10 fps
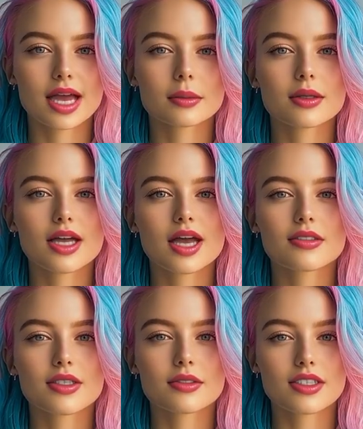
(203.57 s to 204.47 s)
hit the
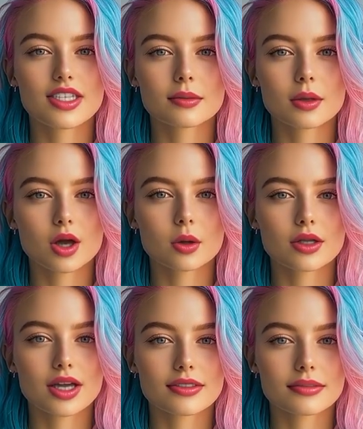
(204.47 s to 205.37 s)
subscribe button for more
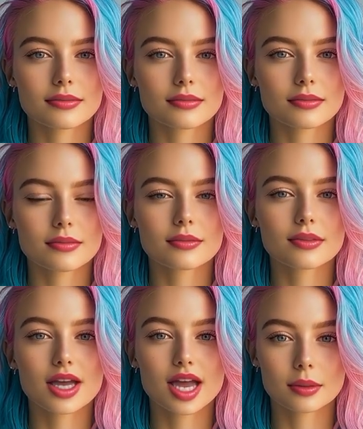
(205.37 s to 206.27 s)
tips.
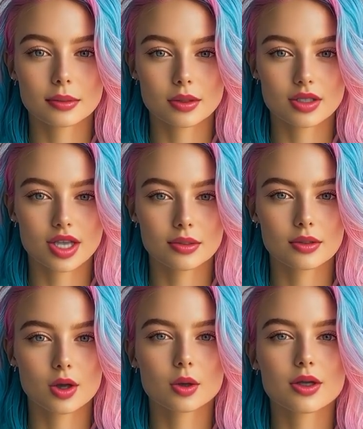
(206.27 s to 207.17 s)
And don't miss
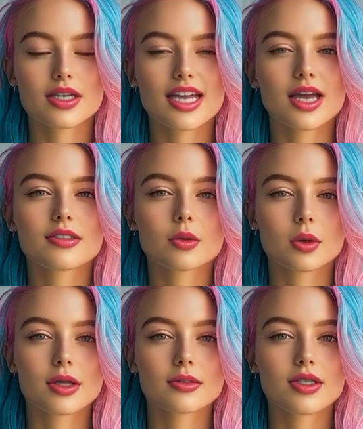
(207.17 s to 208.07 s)
our next video
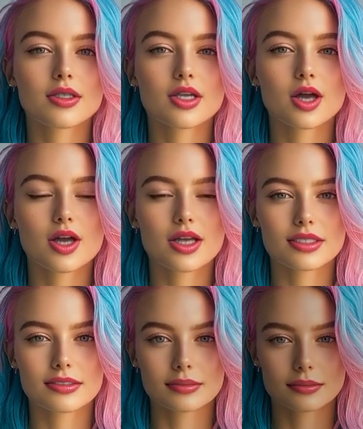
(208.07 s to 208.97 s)
on advanced
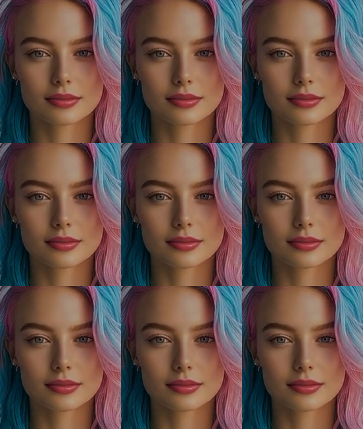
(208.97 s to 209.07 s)
VS Code